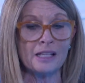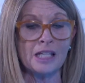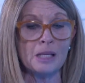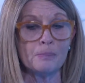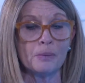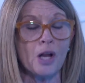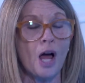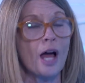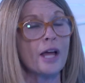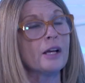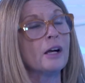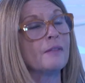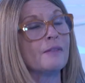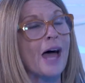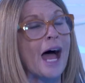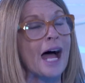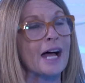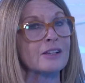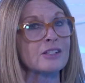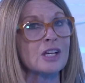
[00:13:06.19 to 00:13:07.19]
Keep an eye on
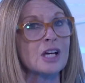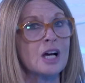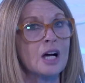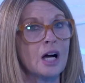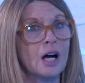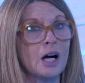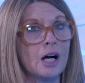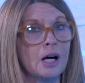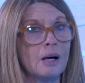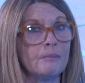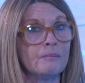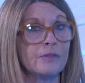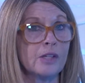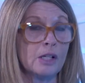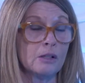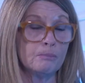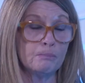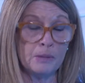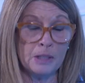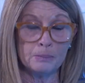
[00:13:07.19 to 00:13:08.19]
that. Um,
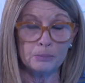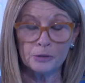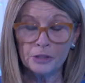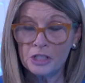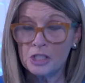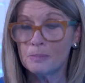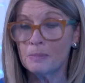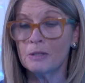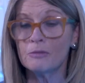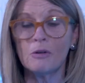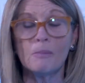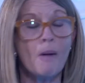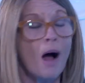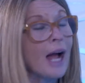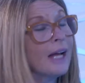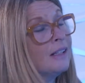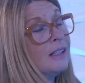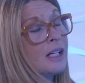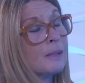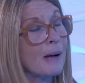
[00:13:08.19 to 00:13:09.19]
people need to be
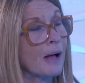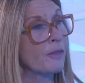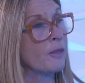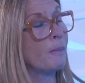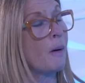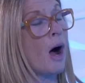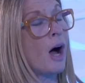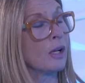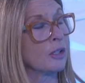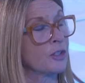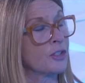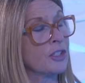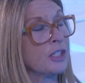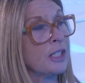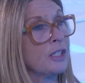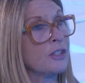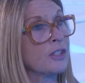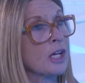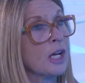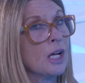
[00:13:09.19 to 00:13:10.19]
reminded about the
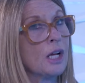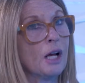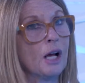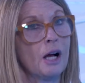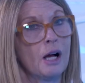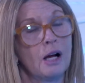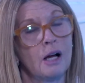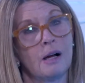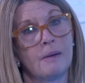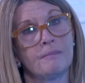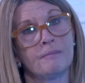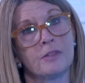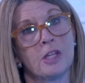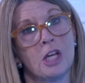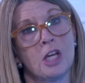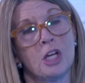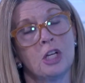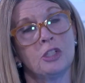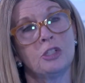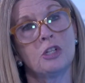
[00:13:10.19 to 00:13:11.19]
policies, um,
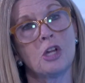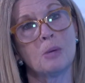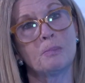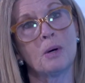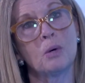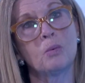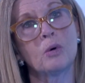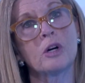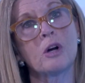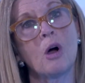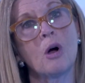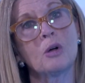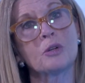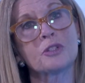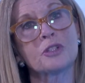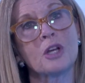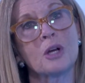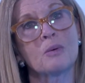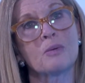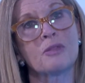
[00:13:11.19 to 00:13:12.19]
you know, but we're
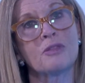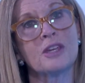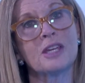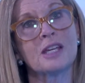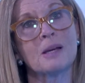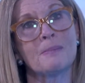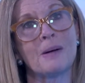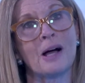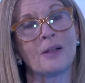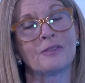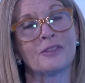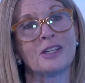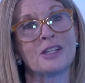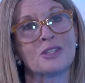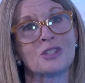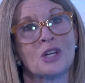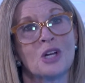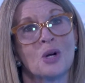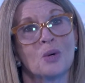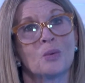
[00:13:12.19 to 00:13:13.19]
also, think about this,
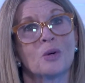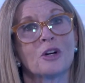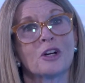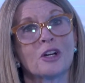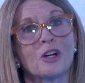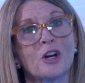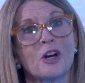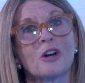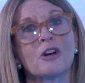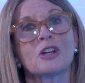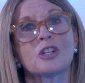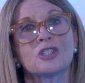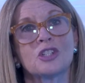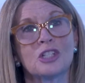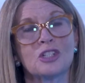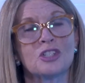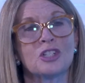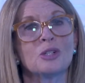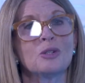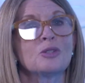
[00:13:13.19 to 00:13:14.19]
we're
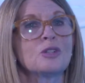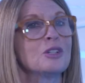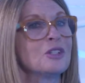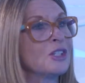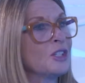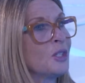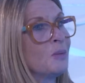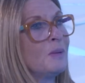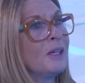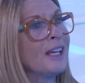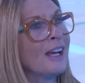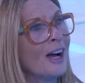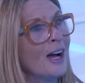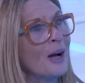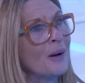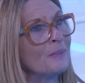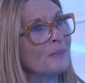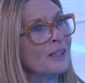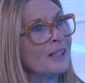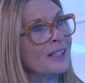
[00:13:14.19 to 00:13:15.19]
encouraging children to speak
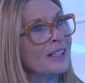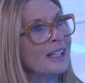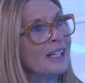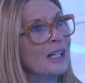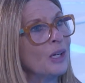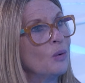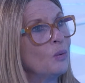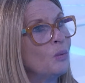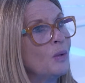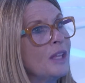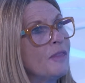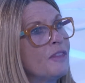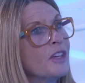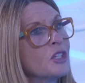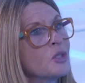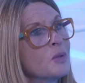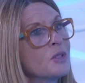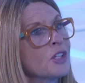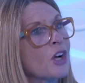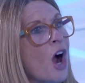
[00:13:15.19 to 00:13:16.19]
up. With,
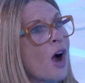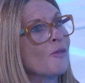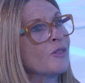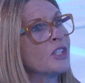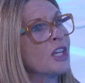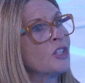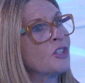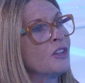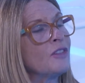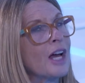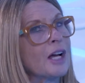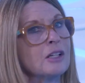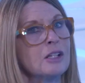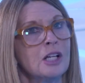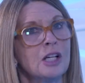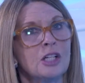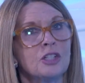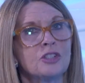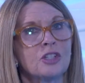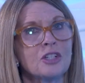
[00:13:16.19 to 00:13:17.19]
this was a conversation that
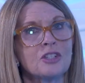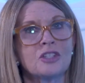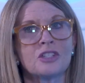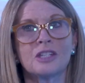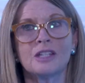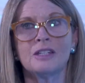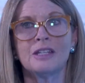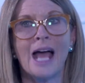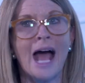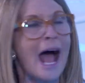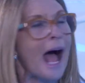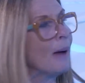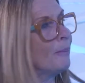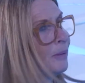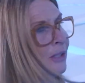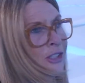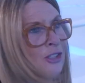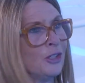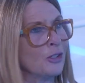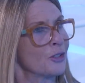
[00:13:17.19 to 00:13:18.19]
just didn't
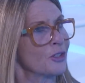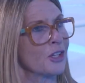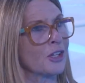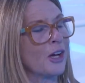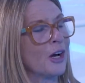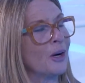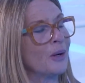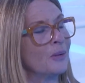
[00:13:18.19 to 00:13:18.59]
happen years ago.